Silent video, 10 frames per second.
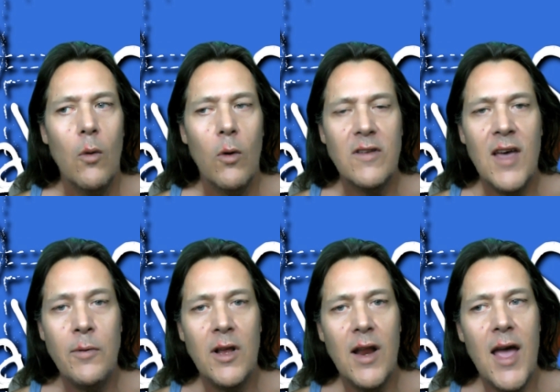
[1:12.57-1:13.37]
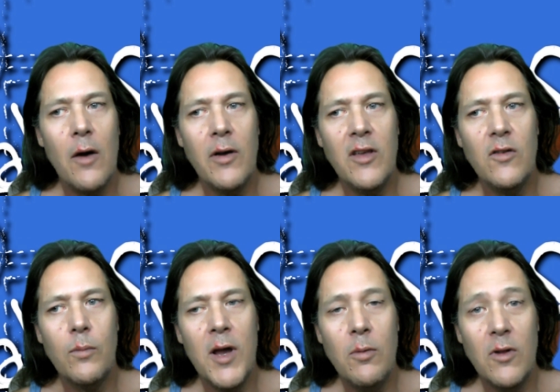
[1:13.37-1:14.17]
what's happening now is
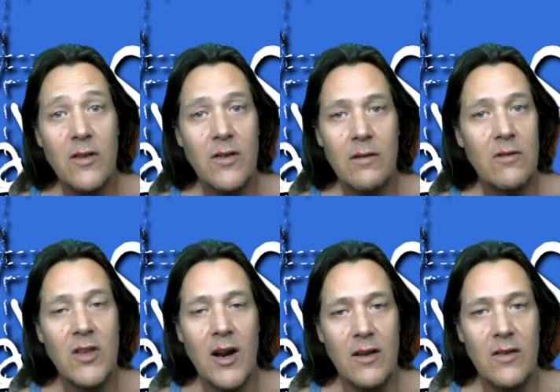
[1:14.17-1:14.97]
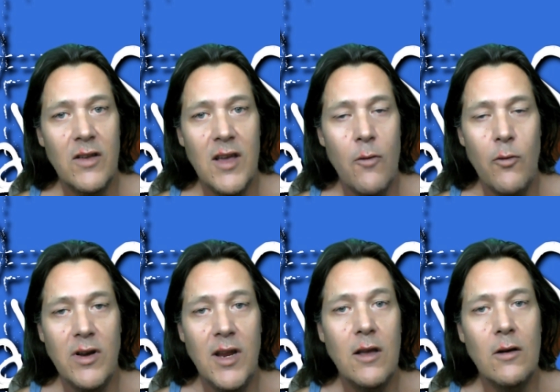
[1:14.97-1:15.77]
people are just starting to see how
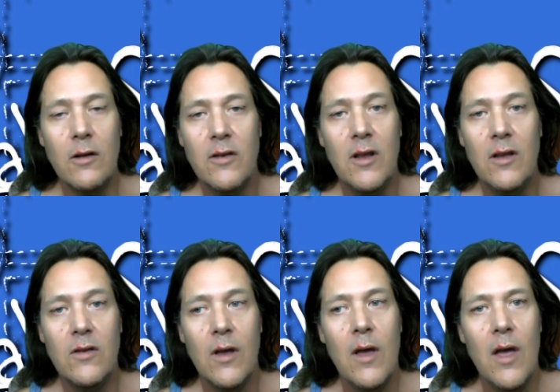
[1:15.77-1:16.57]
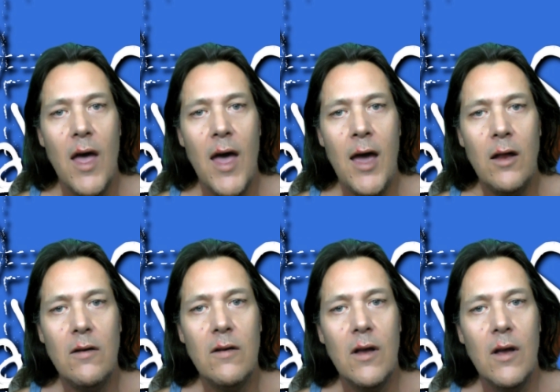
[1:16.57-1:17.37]
ridiculous it is.
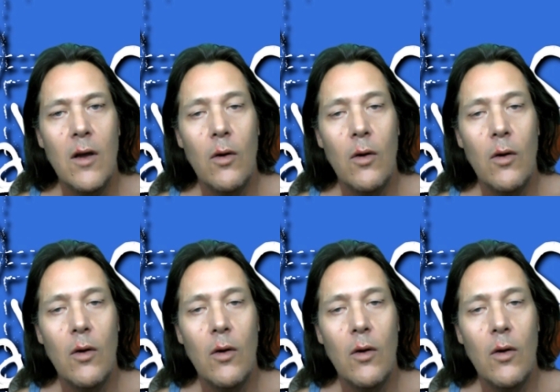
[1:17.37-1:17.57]
And